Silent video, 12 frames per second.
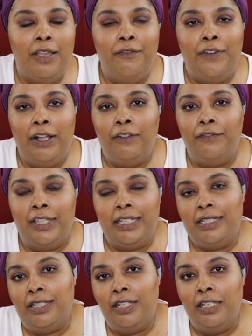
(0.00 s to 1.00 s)

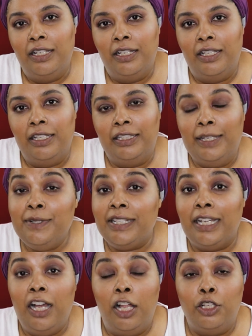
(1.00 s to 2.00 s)
Velvet
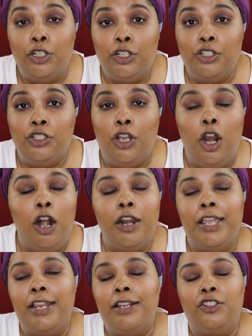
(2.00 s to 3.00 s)
lipstick colors are